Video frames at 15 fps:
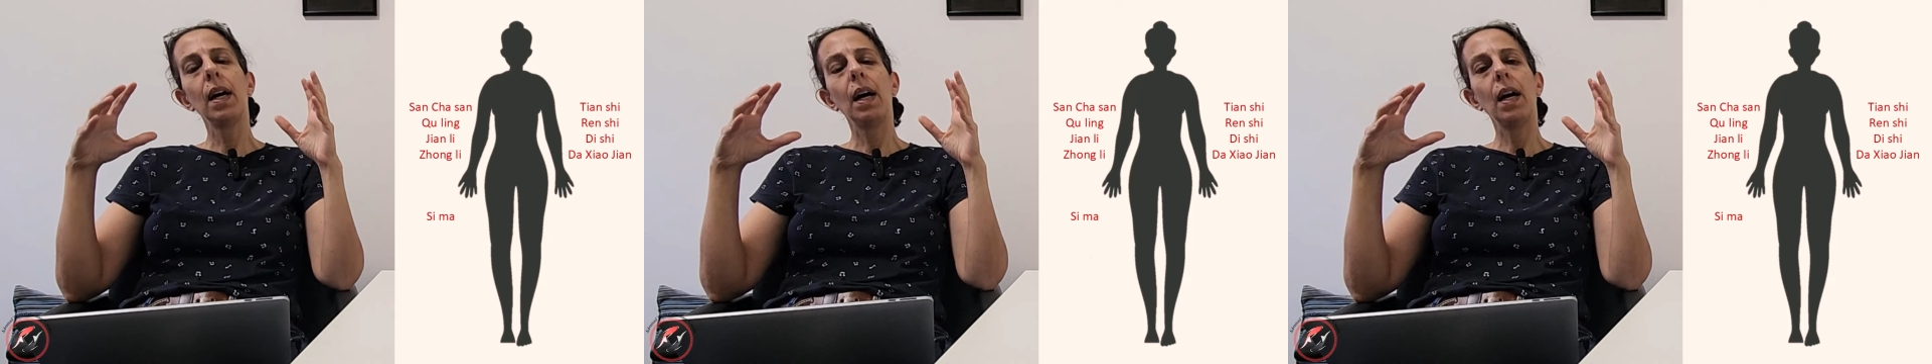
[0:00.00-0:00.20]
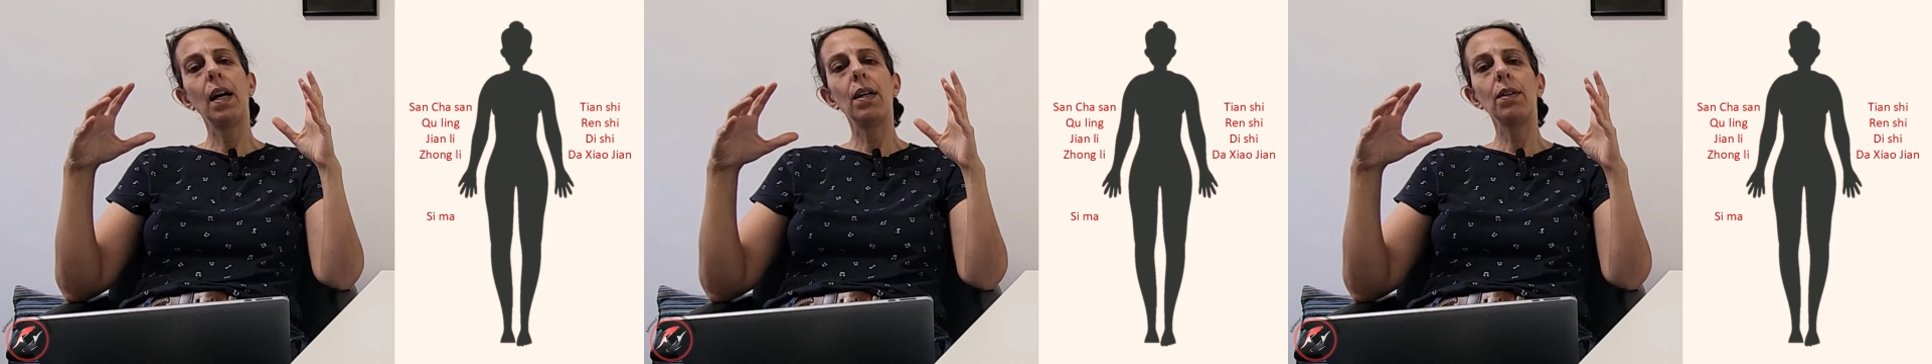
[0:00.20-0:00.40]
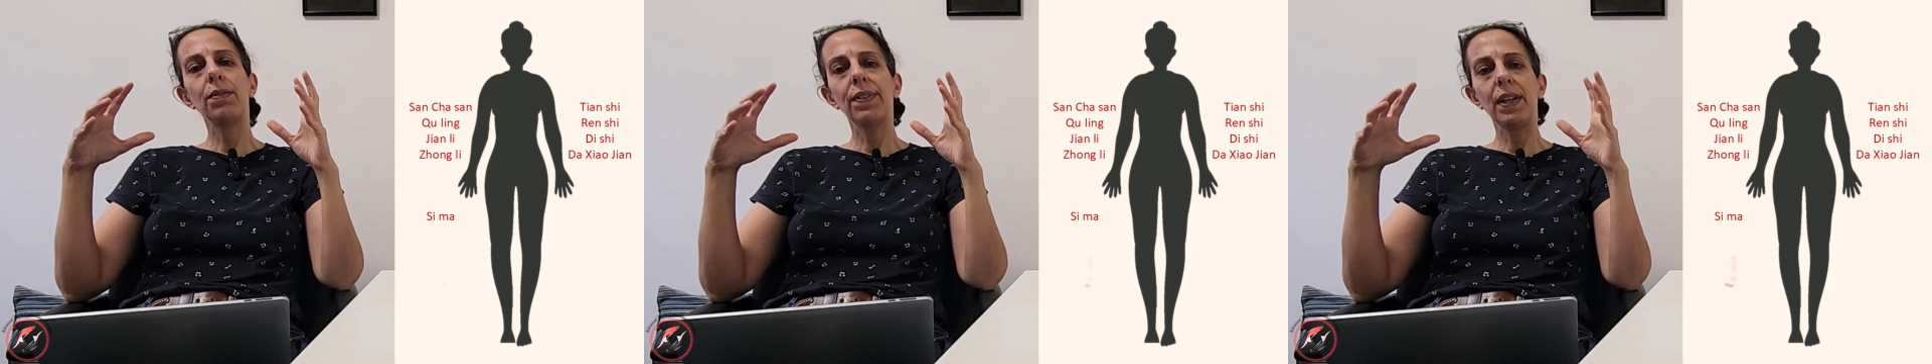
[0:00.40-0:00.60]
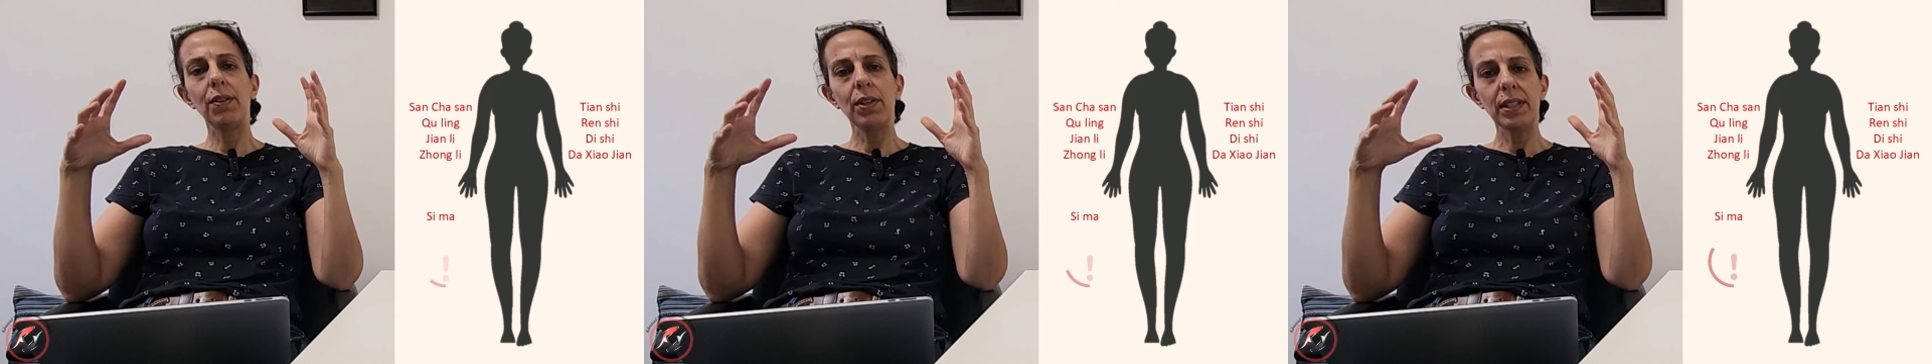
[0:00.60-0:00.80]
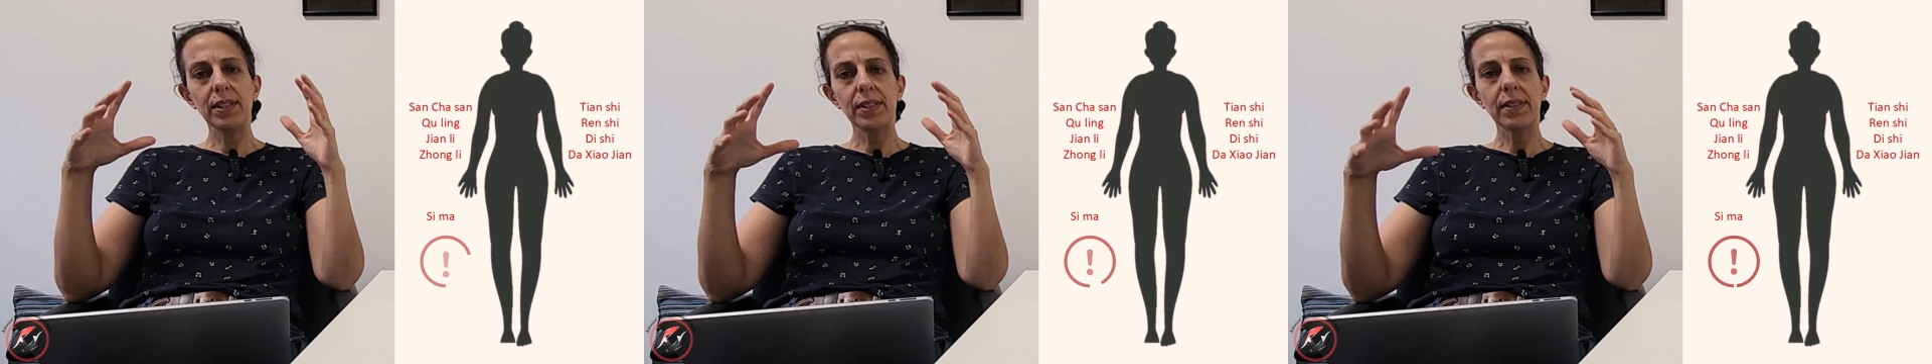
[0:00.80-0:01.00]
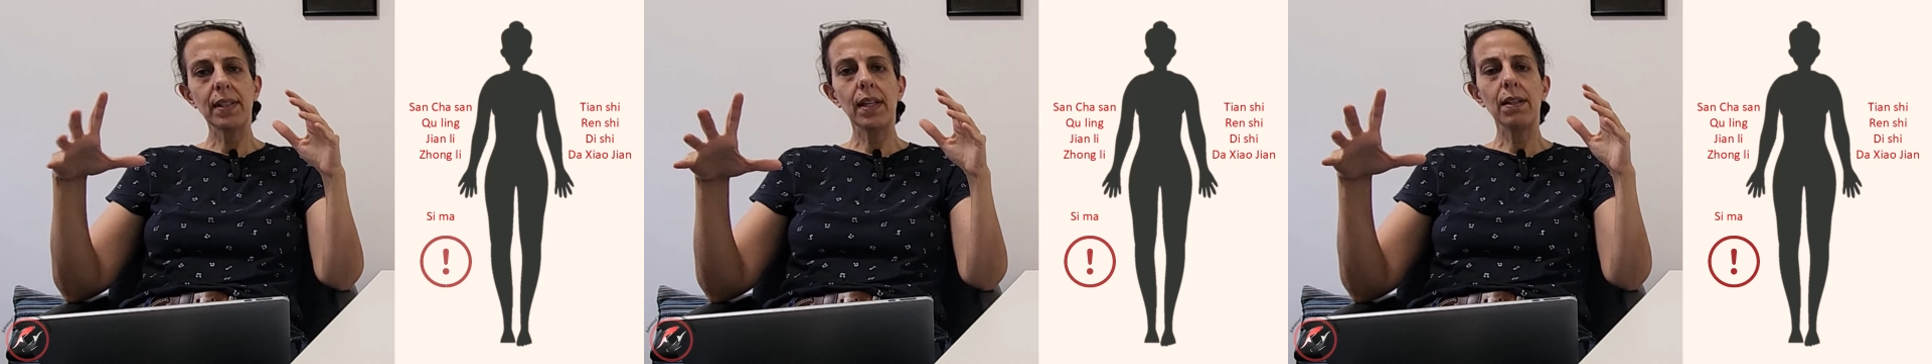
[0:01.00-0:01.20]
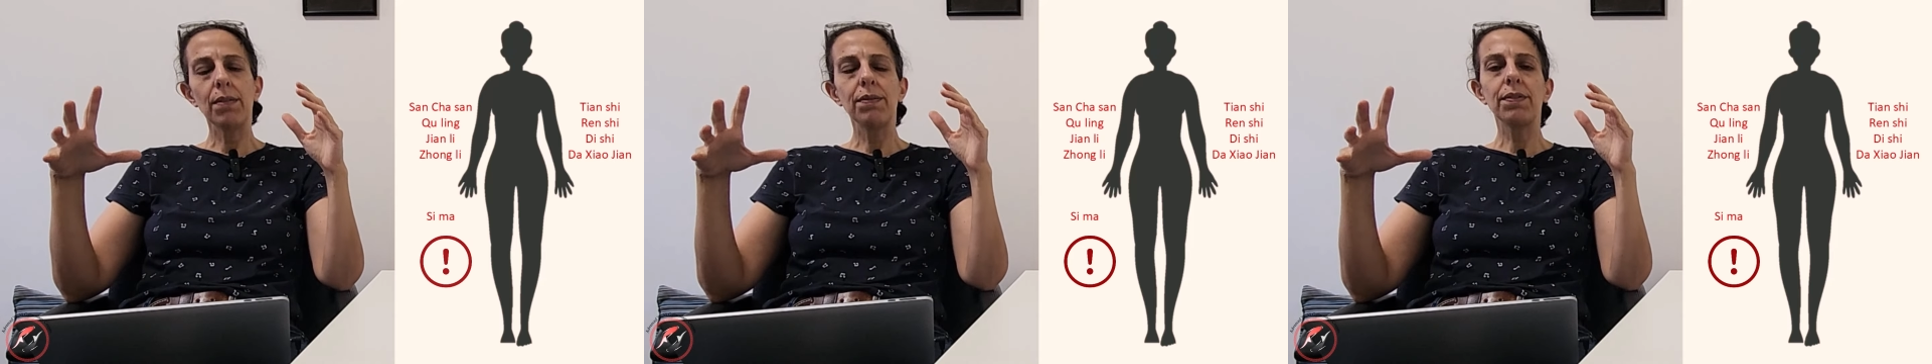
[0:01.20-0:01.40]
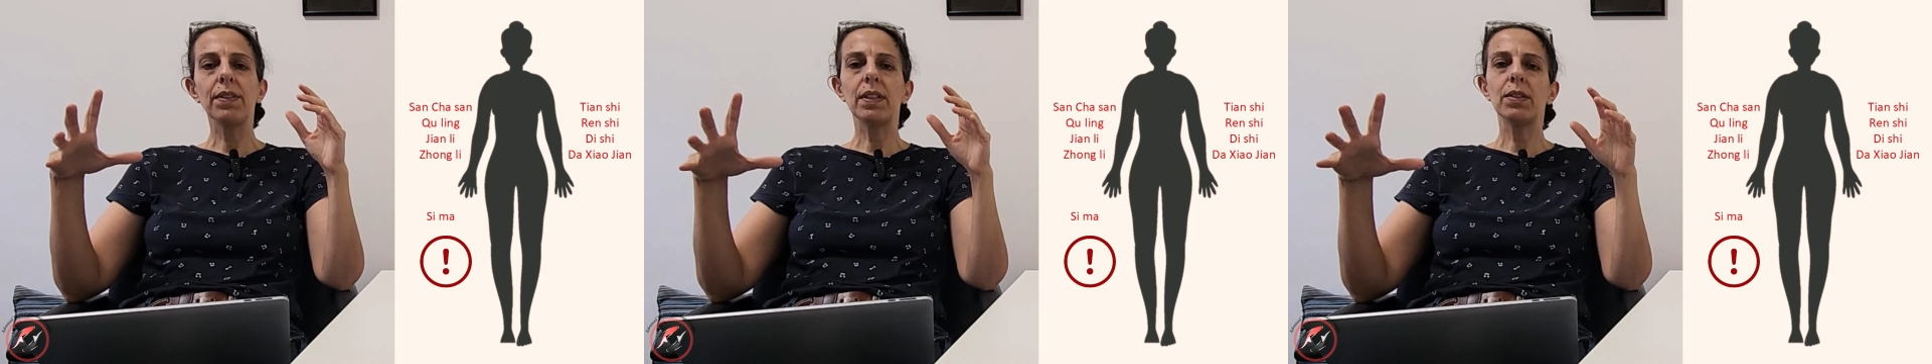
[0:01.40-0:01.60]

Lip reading: are very safe